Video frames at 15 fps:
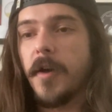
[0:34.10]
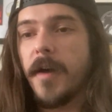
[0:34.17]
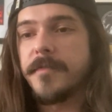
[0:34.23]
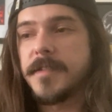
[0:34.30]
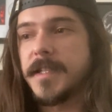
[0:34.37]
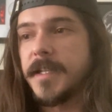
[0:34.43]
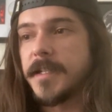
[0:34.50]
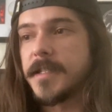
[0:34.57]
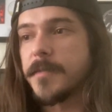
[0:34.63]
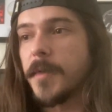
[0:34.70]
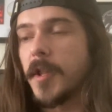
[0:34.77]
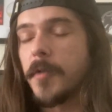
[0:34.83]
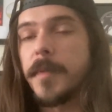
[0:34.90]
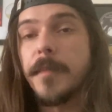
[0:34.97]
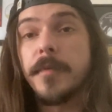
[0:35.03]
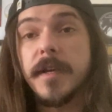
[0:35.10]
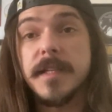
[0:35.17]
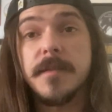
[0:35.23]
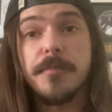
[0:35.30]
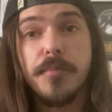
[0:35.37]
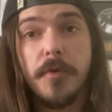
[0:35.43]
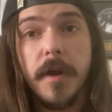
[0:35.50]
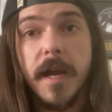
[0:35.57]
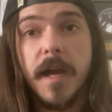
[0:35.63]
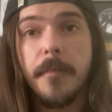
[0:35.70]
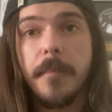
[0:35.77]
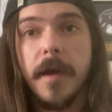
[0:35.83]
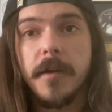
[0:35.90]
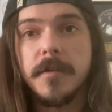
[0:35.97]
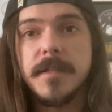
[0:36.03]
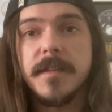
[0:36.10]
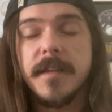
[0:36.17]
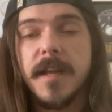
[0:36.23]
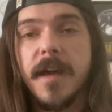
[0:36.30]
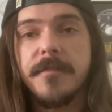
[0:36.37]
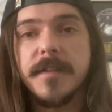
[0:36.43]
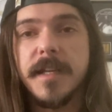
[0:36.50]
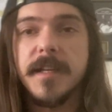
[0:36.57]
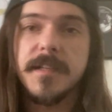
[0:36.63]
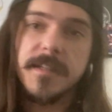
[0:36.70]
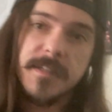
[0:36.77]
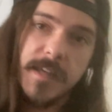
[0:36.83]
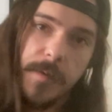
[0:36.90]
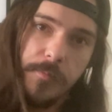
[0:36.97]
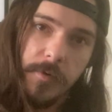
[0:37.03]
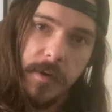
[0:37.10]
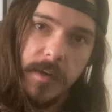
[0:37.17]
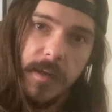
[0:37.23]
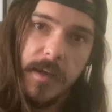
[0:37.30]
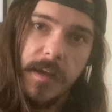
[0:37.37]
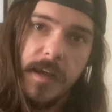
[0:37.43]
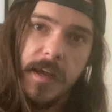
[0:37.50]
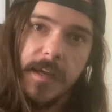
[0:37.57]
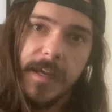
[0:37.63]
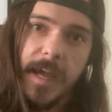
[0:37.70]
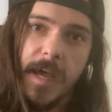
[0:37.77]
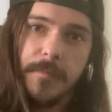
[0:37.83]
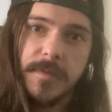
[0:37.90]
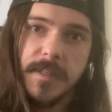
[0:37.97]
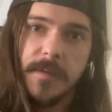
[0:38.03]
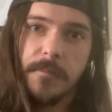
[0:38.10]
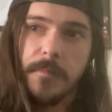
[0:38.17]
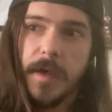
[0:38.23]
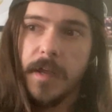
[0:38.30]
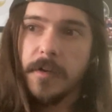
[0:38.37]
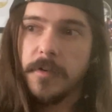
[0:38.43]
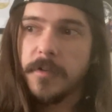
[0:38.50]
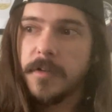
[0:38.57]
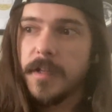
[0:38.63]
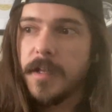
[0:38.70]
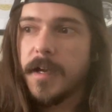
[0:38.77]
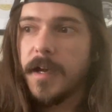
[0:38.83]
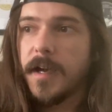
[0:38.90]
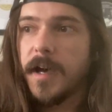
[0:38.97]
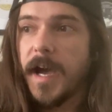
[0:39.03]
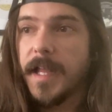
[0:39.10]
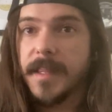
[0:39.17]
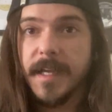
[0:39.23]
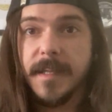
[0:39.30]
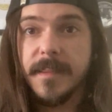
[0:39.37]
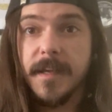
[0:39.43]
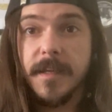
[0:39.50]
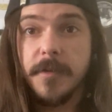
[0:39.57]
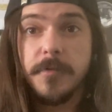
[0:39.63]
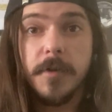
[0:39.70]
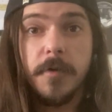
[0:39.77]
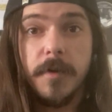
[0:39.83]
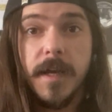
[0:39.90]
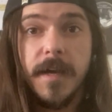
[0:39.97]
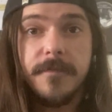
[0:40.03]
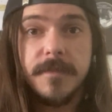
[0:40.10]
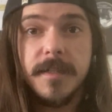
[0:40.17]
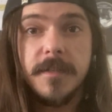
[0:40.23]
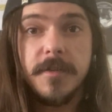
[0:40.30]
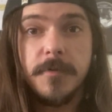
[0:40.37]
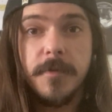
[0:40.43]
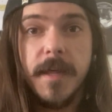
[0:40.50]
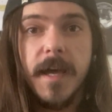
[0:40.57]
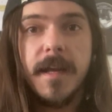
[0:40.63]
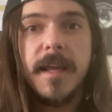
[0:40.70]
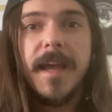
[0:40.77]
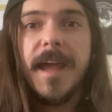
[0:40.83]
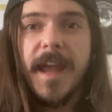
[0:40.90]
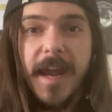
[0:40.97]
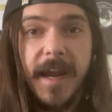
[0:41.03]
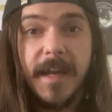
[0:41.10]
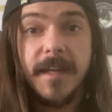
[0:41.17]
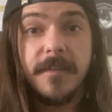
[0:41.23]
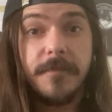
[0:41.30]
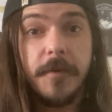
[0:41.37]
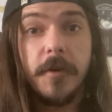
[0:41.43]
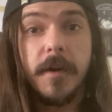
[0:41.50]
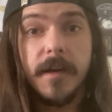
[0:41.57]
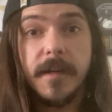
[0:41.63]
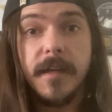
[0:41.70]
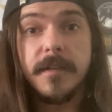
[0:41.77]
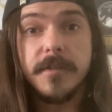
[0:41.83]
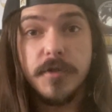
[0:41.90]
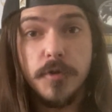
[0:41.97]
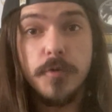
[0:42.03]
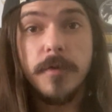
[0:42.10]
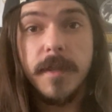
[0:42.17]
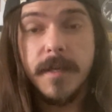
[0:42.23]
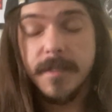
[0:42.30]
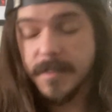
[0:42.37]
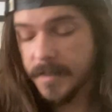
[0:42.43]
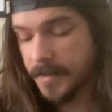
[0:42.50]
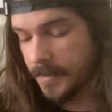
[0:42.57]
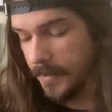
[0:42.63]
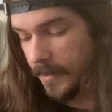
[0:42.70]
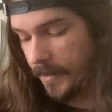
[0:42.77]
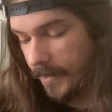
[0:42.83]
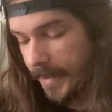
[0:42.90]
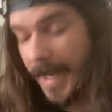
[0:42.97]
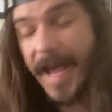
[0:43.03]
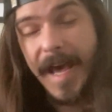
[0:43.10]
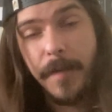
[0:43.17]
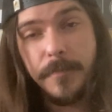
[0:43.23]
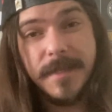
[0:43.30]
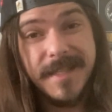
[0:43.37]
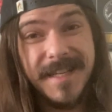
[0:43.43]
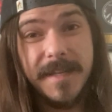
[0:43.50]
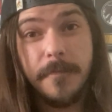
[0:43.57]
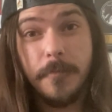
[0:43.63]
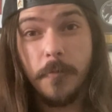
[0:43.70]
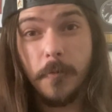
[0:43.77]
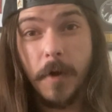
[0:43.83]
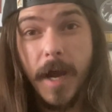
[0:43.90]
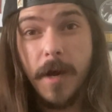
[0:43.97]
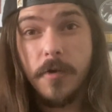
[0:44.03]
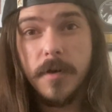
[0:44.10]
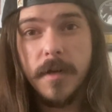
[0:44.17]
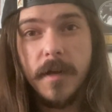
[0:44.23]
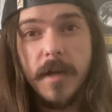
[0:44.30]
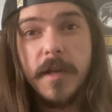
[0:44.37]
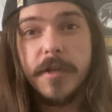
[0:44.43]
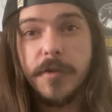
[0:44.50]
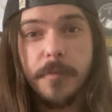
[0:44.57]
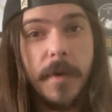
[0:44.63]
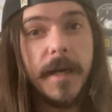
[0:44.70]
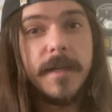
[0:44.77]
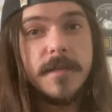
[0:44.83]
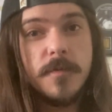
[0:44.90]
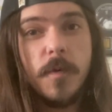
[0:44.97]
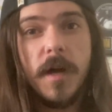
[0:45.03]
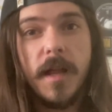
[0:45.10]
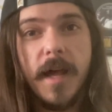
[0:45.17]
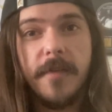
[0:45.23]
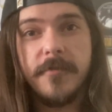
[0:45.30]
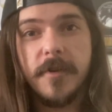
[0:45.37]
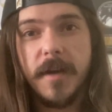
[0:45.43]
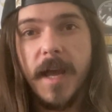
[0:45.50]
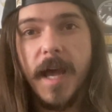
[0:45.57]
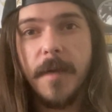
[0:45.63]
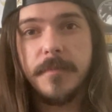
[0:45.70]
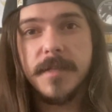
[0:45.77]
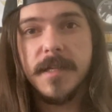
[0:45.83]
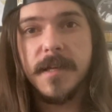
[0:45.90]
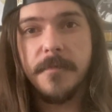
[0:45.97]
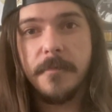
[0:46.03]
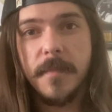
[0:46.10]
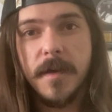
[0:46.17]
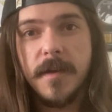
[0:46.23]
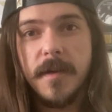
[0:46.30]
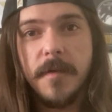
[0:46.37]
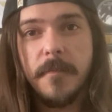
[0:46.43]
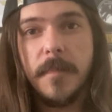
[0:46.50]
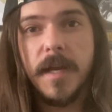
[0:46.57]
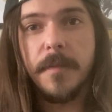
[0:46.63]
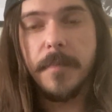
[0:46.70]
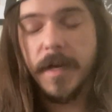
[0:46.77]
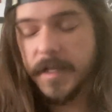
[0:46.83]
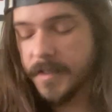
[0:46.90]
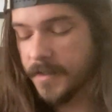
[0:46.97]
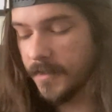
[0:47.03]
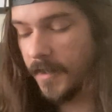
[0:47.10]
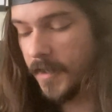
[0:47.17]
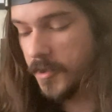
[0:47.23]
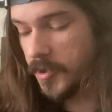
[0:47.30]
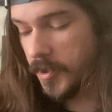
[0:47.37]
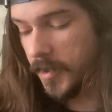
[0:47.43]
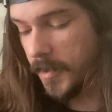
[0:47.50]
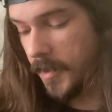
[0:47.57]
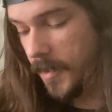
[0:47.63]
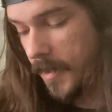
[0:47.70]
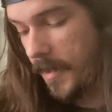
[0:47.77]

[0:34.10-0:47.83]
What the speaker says: seen some other people get some preamp pedals and then have to get a separate cab sim pedal. I like that you don't have to do that. And if you're gonna do this cab sim route, you might as well have your cab sim made by Celestion.